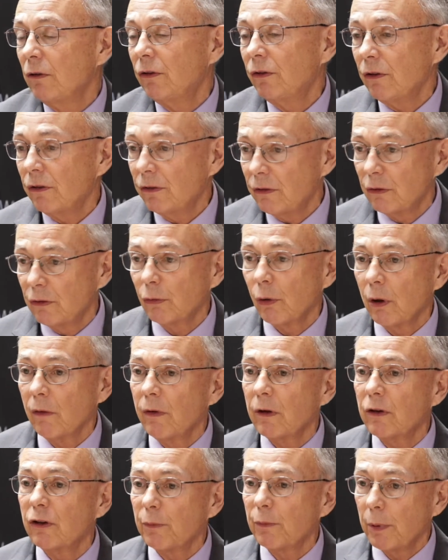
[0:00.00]
It's just sort of
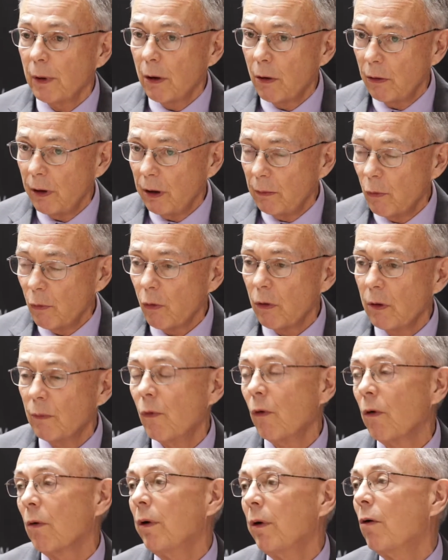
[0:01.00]
exploding, more and
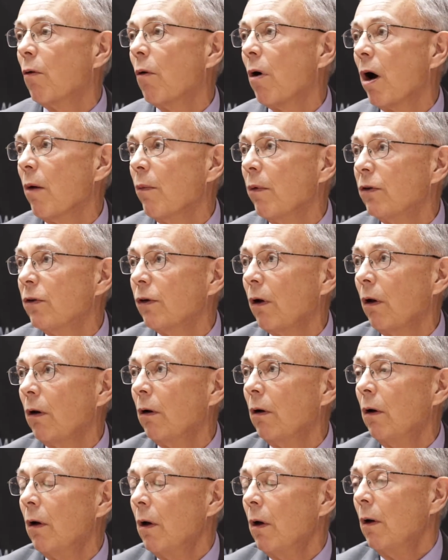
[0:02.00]
more requirements all